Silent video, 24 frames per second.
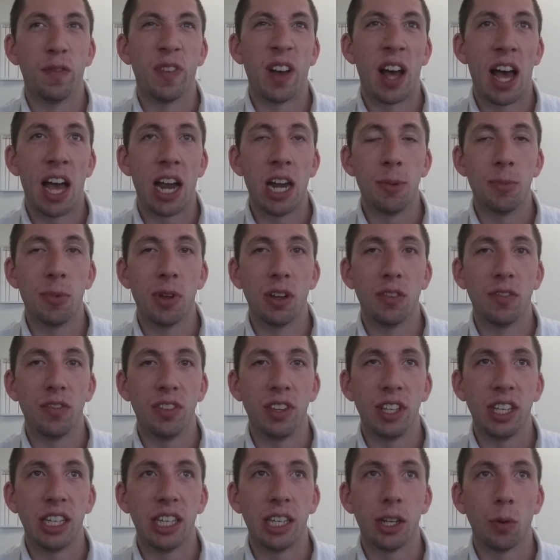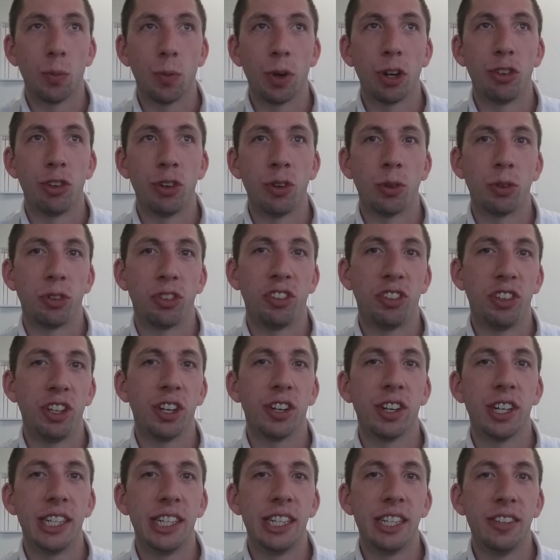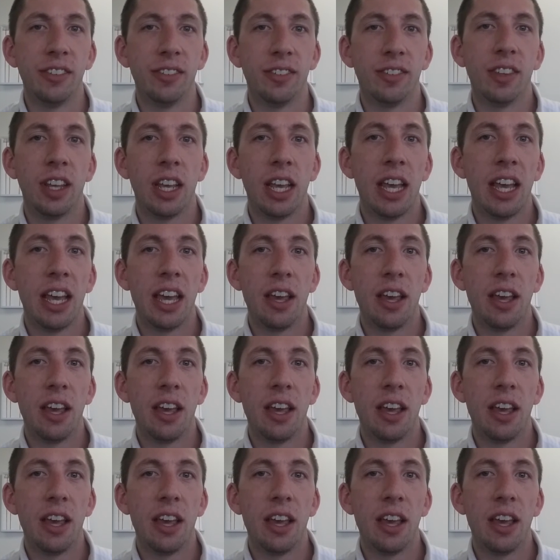vibe of the original series